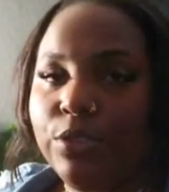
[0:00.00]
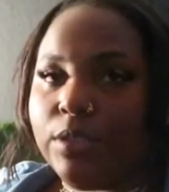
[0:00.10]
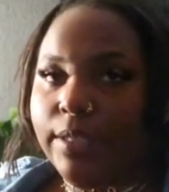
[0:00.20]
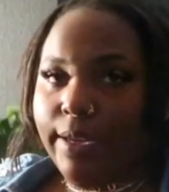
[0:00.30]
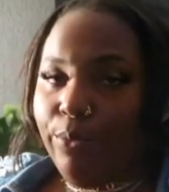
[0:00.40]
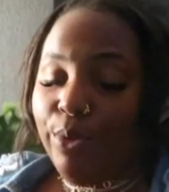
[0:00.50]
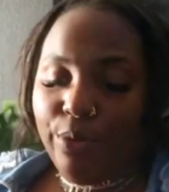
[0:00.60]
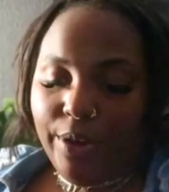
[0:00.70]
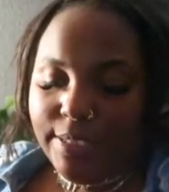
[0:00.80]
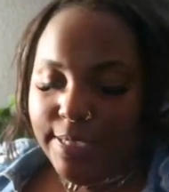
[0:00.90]
was just looking
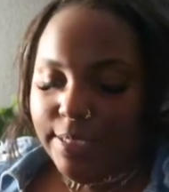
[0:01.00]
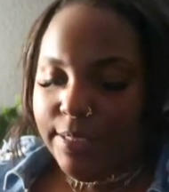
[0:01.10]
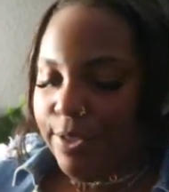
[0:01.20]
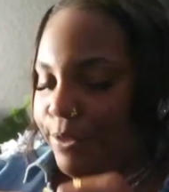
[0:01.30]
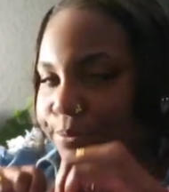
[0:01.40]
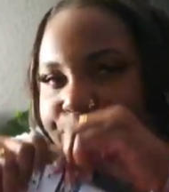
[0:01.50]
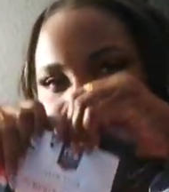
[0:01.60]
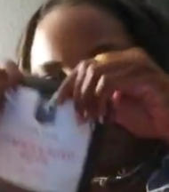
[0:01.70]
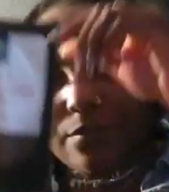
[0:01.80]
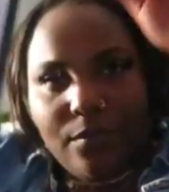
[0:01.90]
real crazy. So,
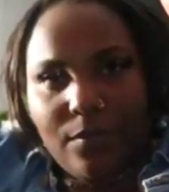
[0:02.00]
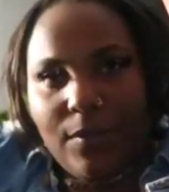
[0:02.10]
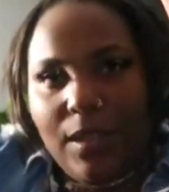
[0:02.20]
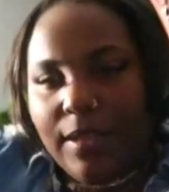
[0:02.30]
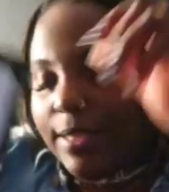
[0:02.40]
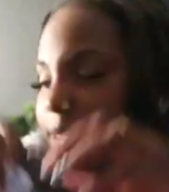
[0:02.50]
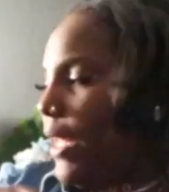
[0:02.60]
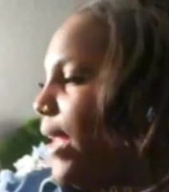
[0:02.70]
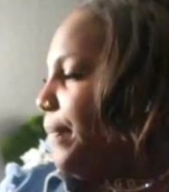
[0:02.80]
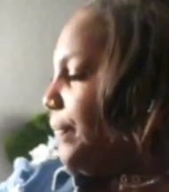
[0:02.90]
that's
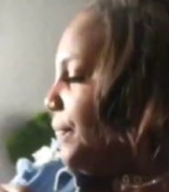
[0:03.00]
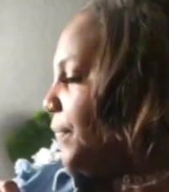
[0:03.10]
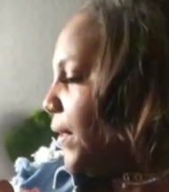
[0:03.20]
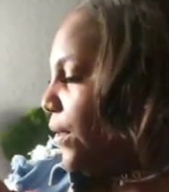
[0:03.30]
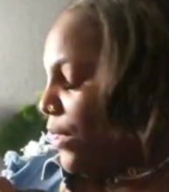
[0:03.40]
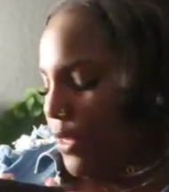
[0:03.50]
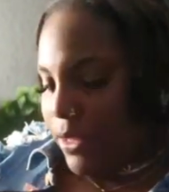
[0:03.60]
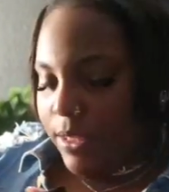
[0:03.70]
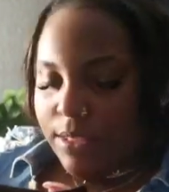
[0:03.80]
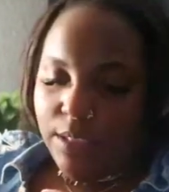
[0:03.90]
that.
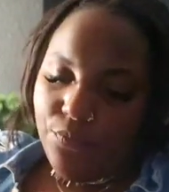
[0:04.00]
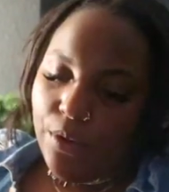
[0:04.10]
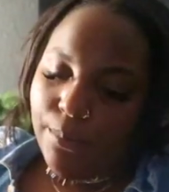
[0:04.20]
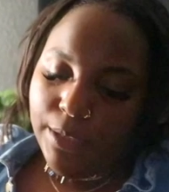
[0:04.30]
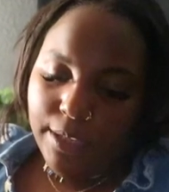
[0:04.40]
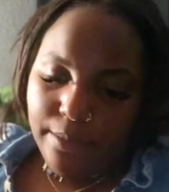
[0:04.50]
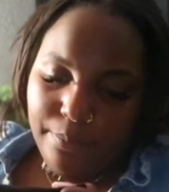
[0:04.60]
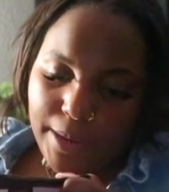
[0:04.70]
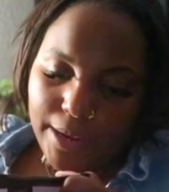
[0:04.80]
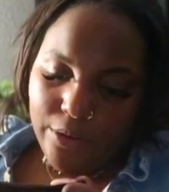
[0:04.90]
This is from the
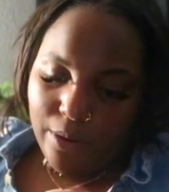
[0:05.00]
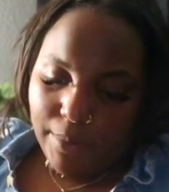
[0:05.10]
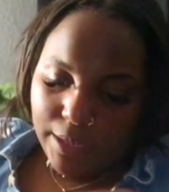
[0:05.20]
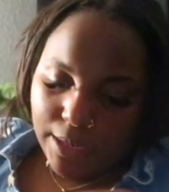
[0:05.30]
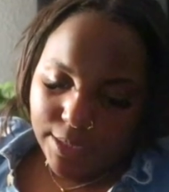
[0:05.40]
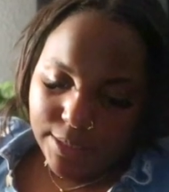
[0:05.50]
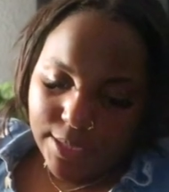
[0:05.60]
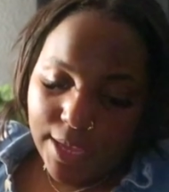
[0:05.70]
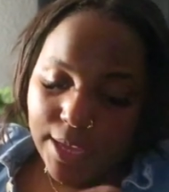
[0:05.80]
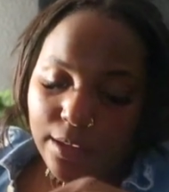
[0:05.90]
Pet Gourmet, like I
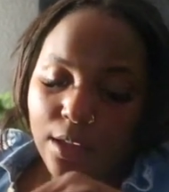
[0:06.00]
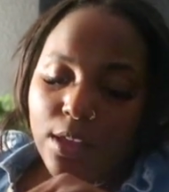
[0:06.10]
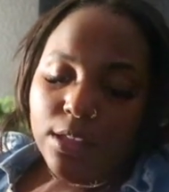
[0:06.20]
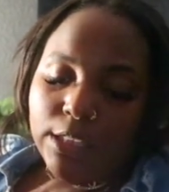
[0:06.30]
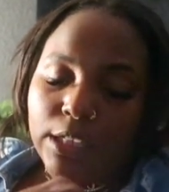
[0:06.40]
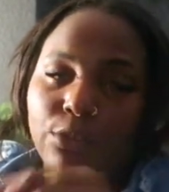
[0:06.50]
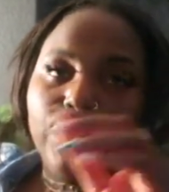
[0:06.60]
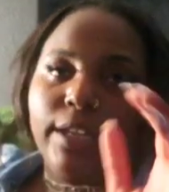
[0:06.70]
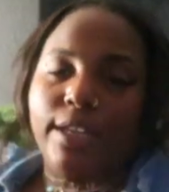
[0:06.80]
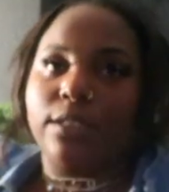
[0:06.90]
said. The
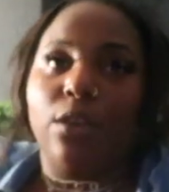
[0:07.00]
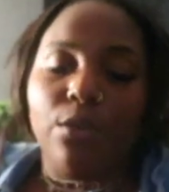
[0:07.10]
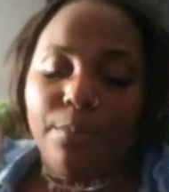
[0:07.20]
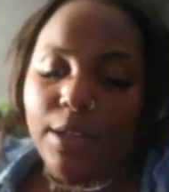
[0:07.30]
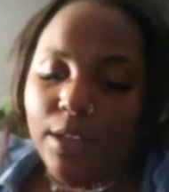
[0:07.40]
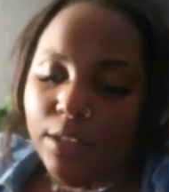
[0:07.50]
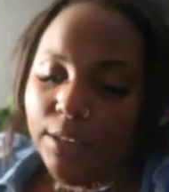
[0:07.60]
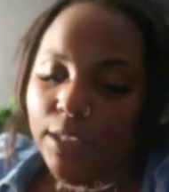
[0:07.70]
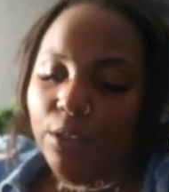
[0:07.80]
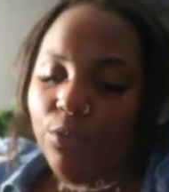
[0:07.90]
ingredient, oop,
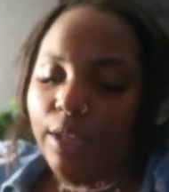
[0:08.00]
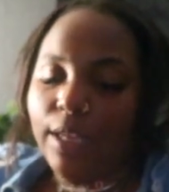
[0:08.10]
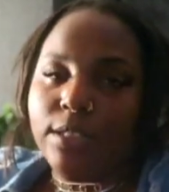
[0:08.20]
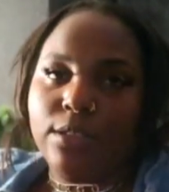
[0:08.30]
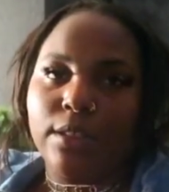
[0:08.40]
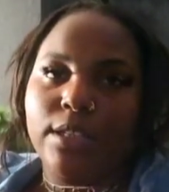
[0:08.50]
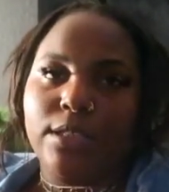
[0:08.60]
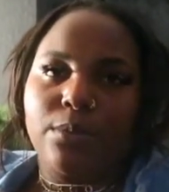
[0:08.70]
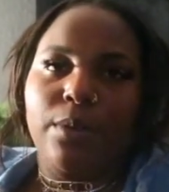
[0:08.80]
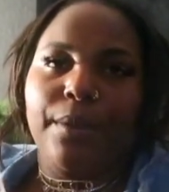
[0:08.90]
the ingredients on
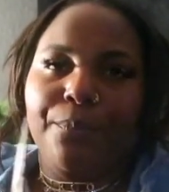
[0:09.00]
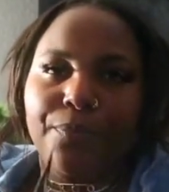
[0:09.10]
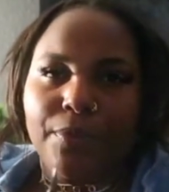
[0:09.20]
this one